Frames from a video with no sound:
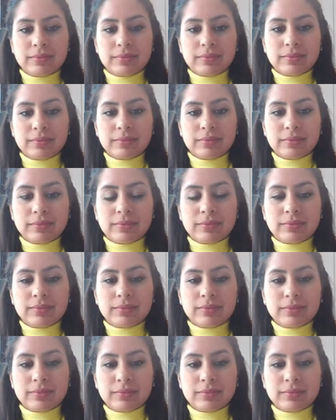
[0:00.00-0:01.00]

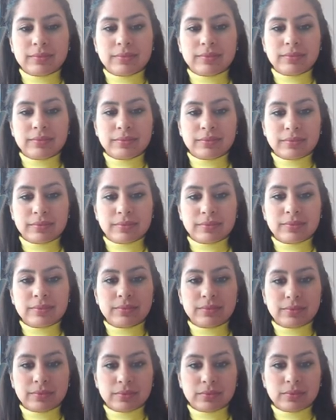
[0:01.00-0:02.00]

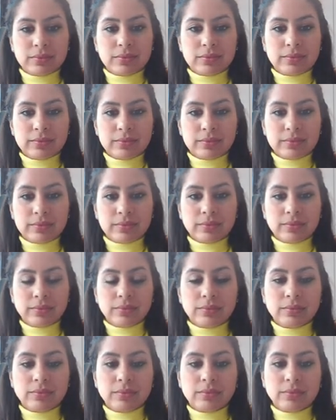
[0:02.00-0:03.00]

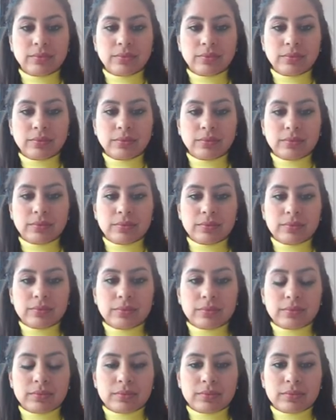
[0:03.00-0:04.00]

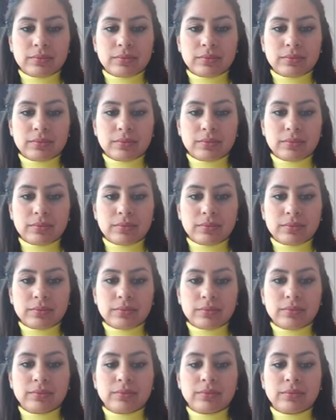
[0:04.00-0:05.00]

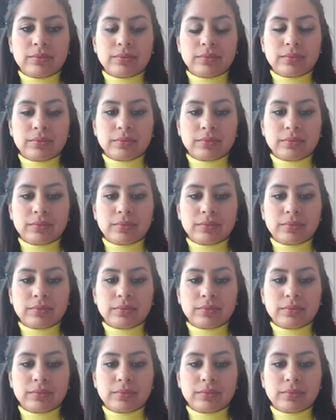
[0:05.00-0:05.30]
No words are spoken by the person on screen.